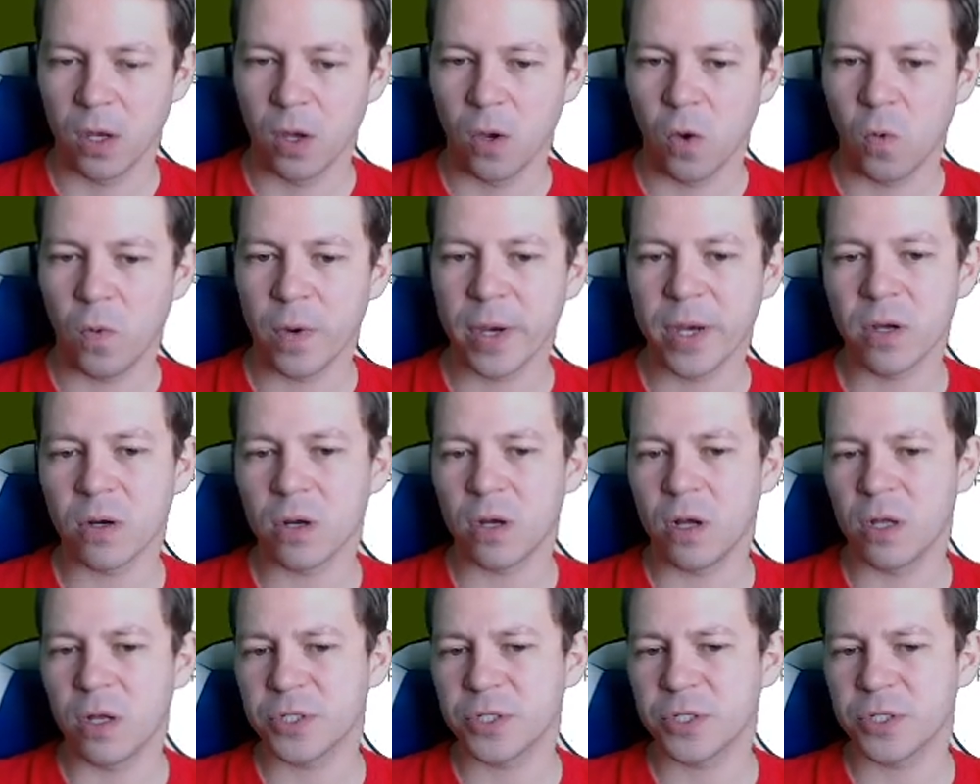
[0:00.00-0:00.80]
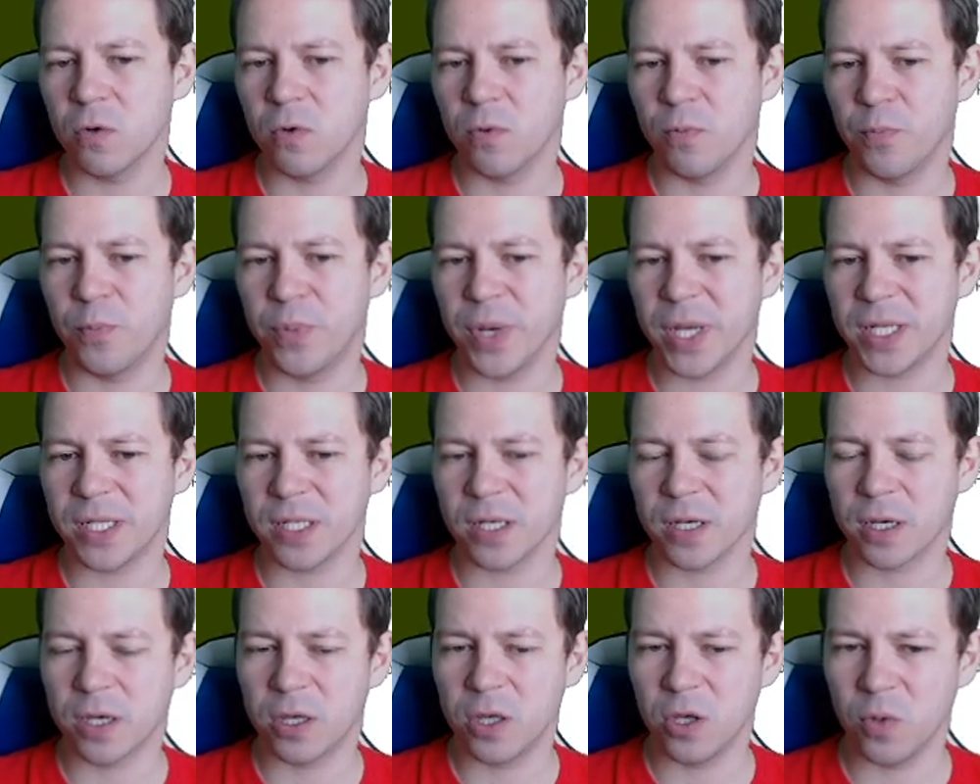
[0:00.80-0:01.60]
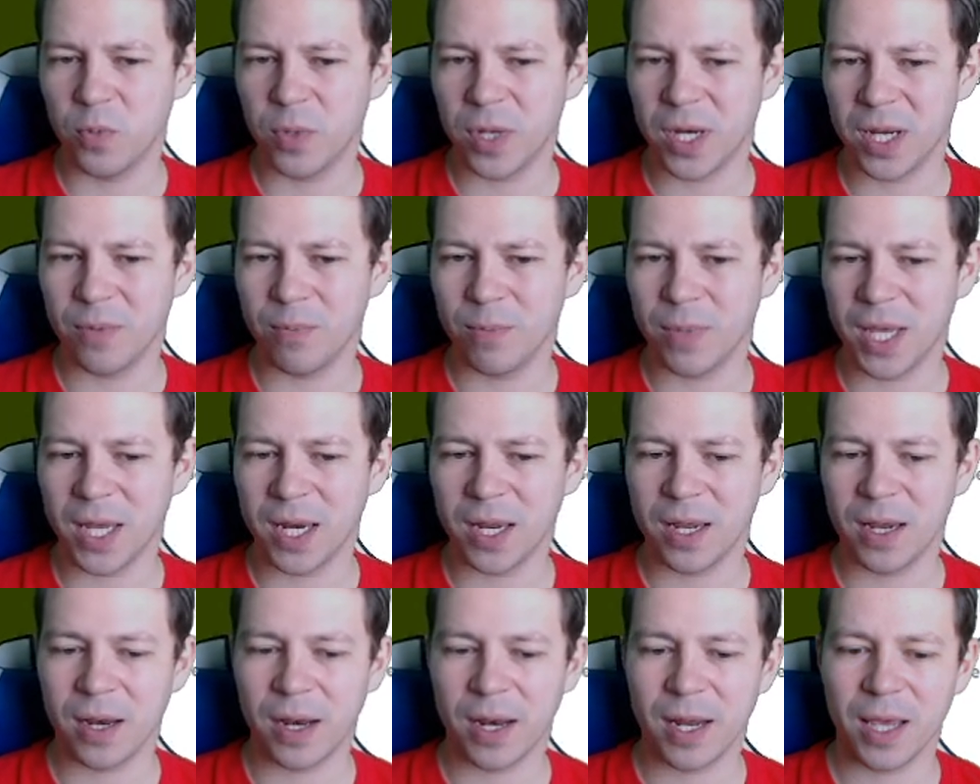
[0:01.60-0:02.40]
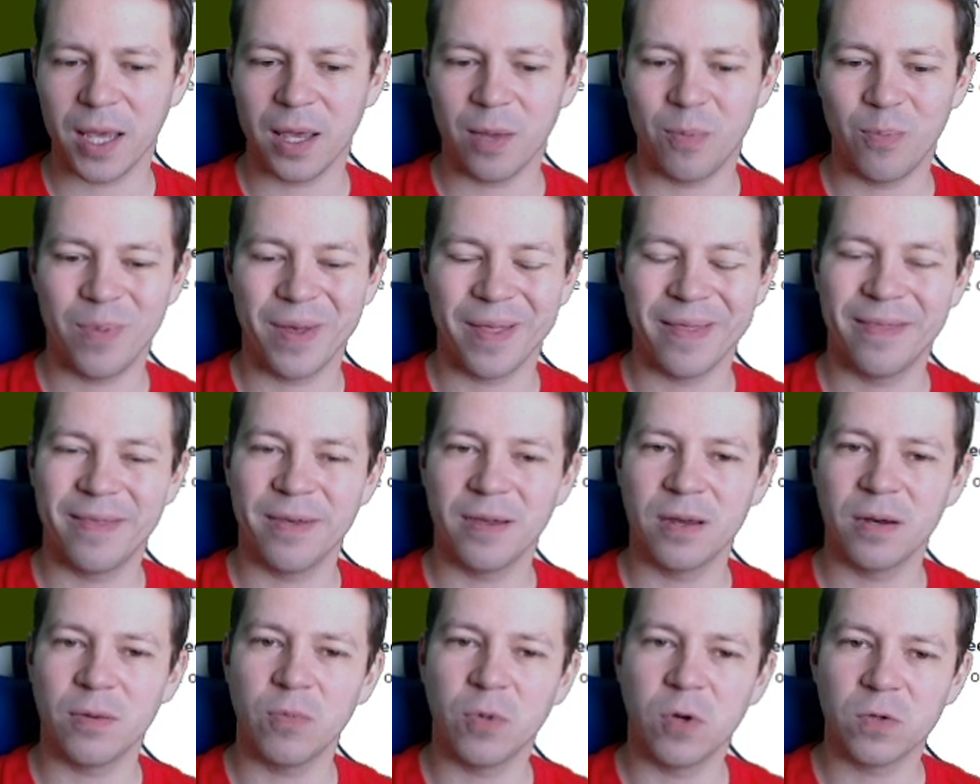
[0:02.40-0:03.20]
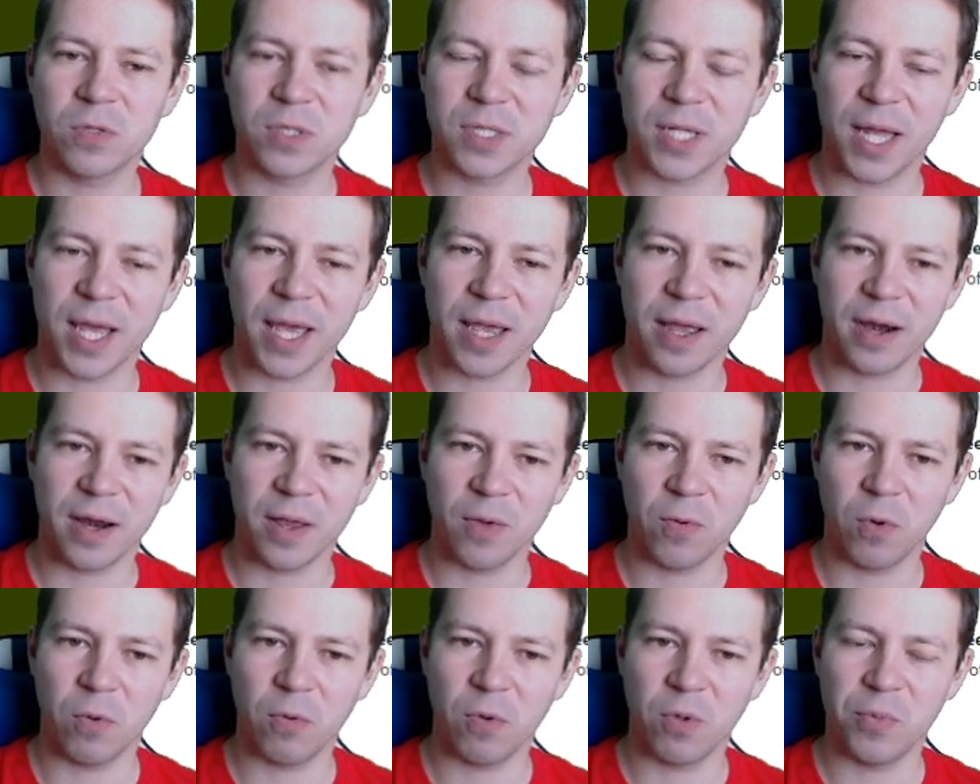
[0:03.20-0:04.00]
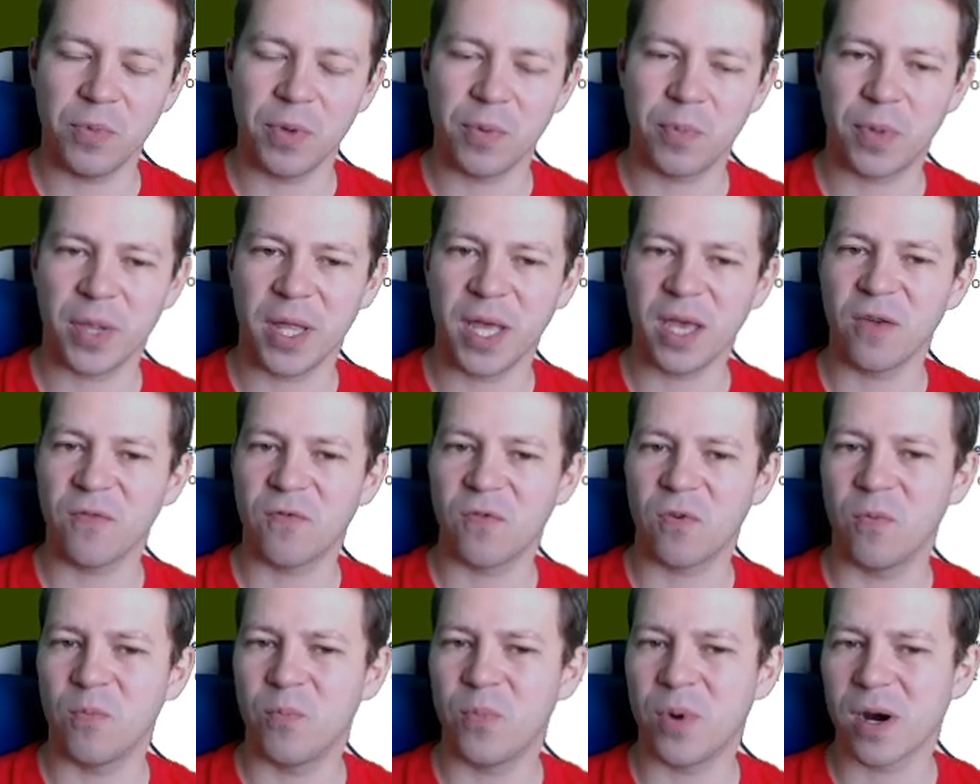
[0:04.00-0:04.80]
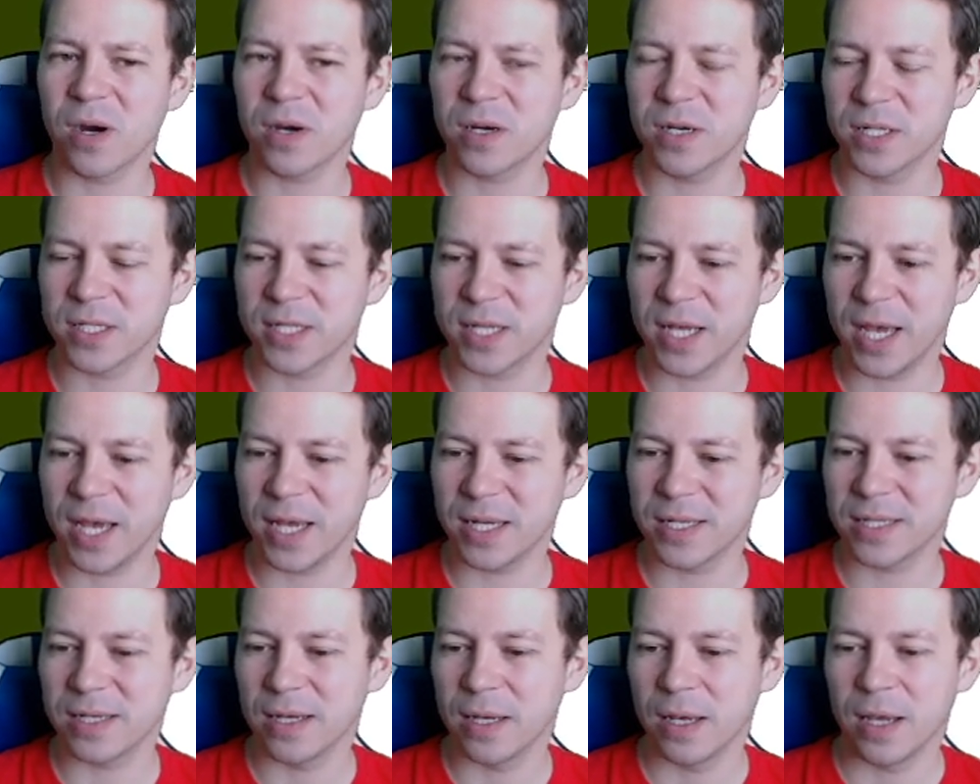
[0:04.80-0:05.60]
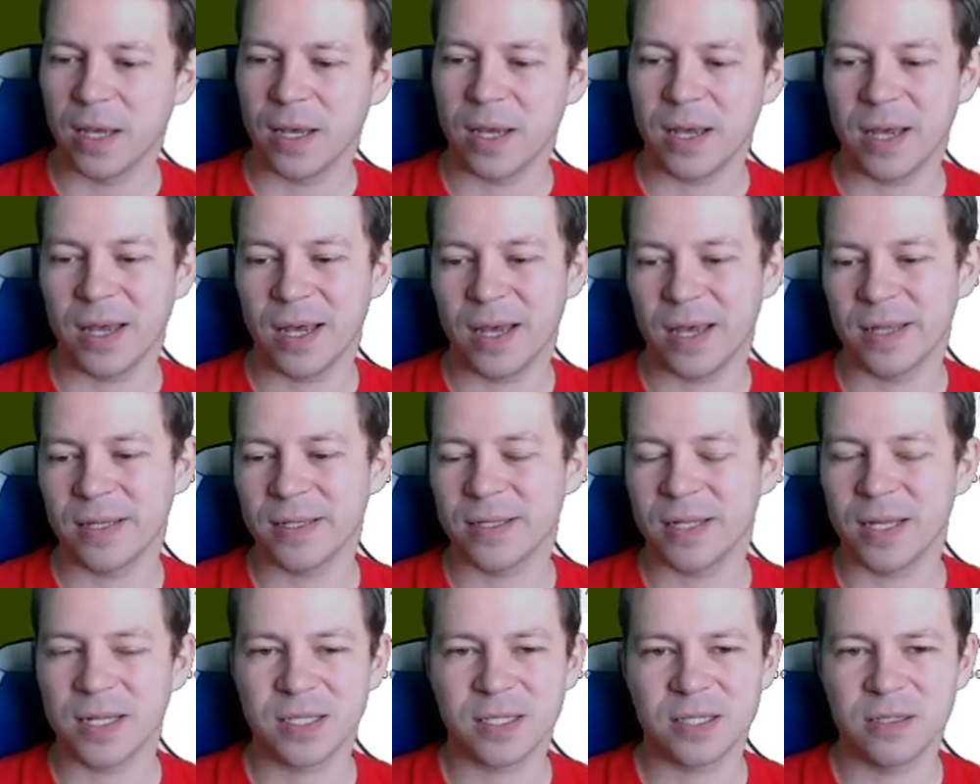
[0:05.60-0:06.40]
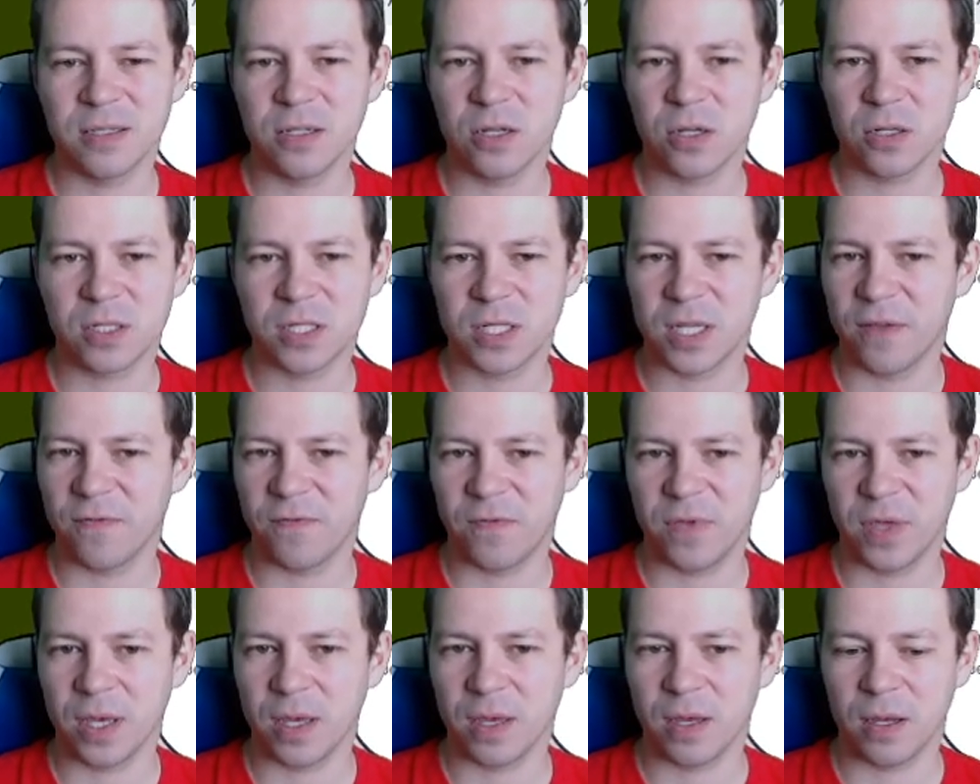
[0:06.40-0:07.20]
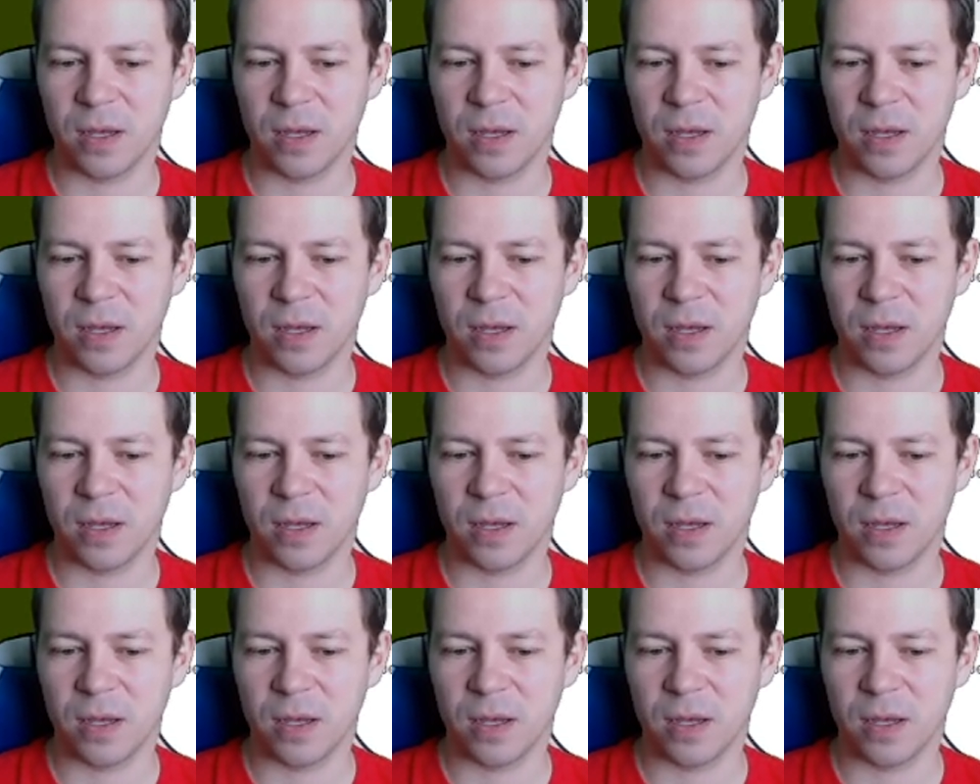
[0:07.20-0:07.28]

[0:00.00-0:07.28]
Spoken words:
We could also bid a q-bid immediately, but then most likely we will be playing from partner's hand, and that's not something